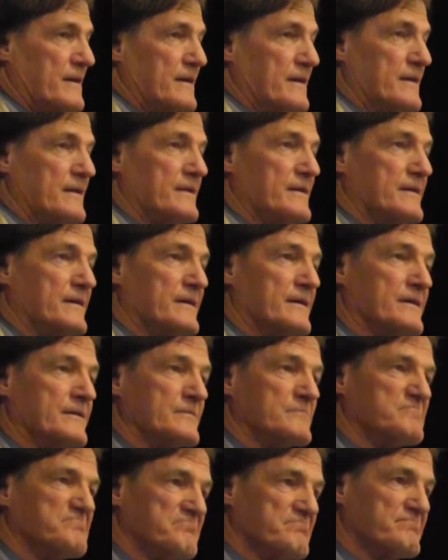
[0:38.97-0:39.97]
And
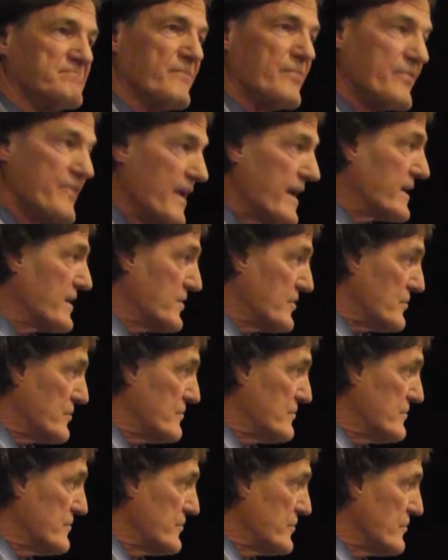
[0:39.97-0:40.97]
thank you
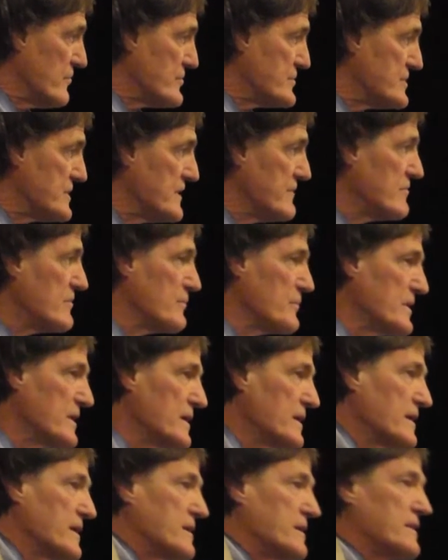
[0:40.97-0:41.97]
for receiving
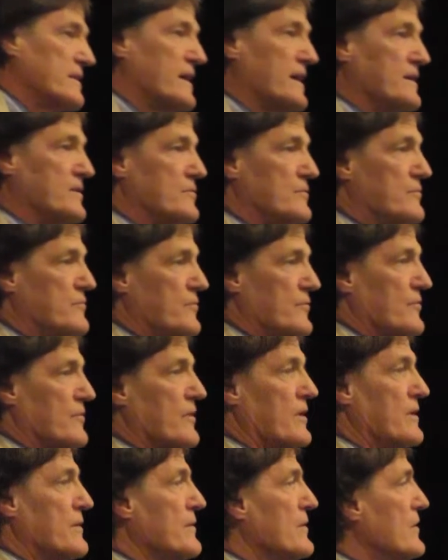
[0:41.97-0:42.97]
me, and thank you
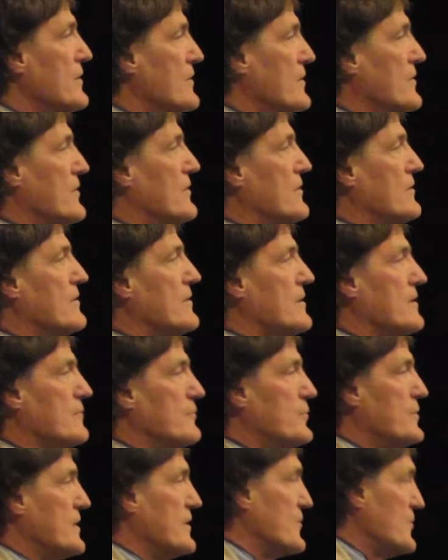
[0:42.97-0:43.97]
for
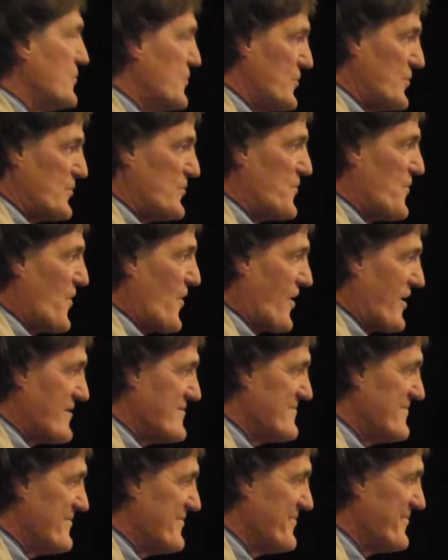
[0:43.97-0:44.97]
being who you are.
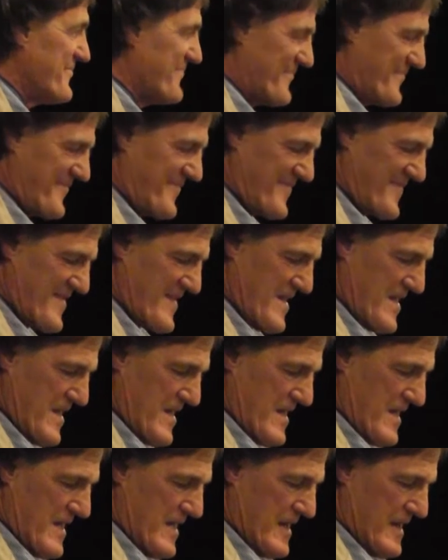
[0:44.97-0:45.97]

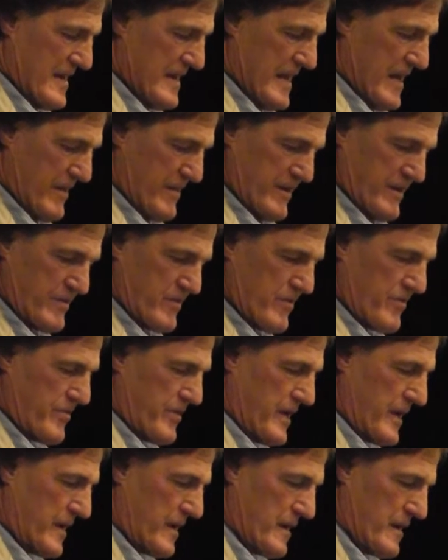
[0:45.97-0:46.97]
Now, the other
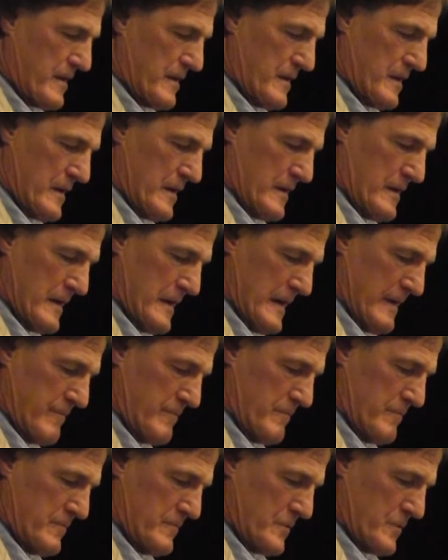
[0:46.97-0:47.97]
thing,
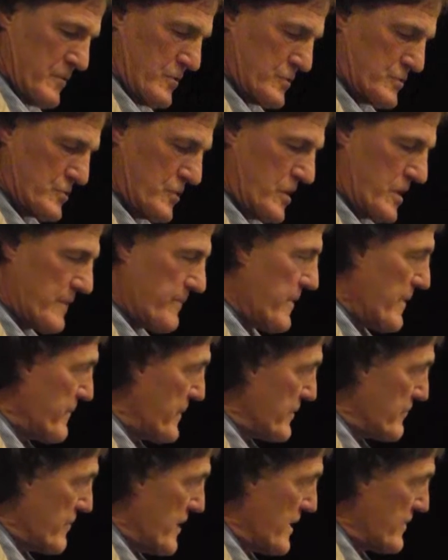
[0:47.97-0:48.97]
I'm going to talk about
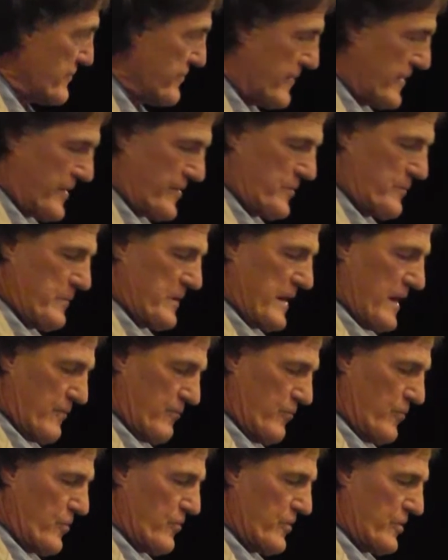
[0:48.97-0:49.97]
my grandfather, but I
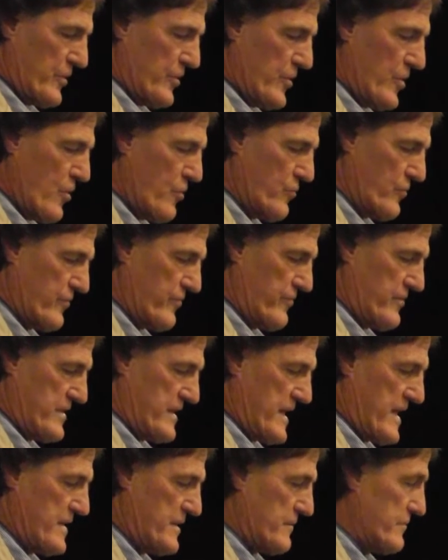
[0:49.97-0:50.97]
wrote a note for
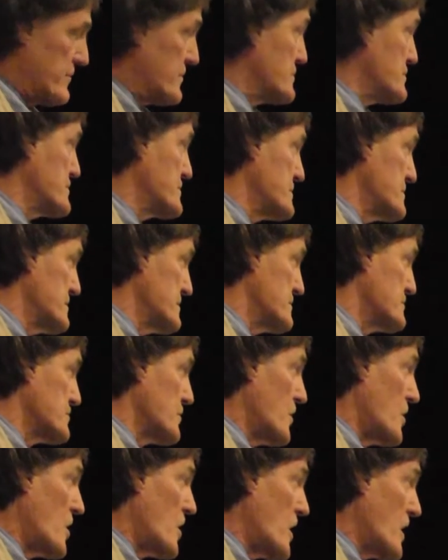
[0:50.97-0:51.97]
the end of this
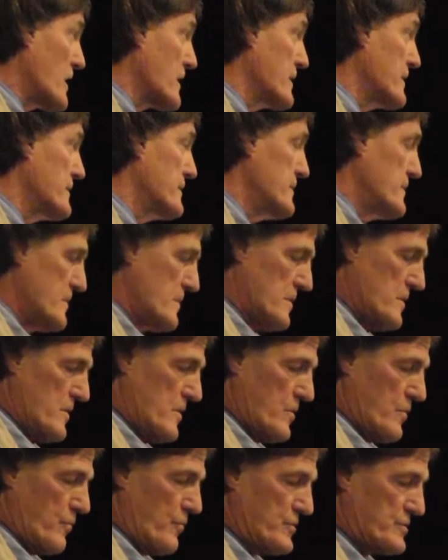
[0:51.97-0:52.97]
talk,
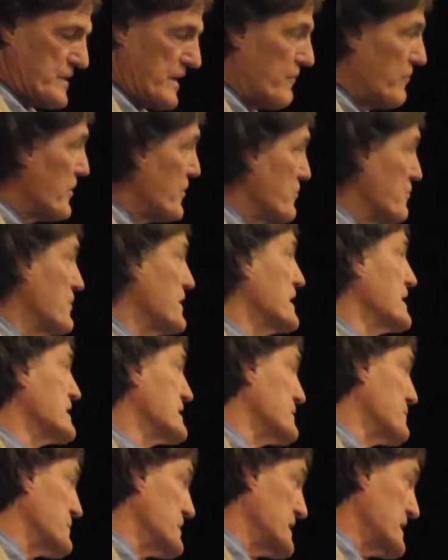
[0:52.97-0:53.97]
which I want to
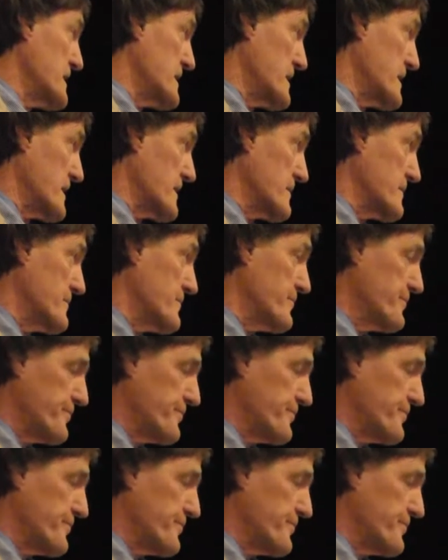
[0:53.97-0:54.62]
read at the beginning.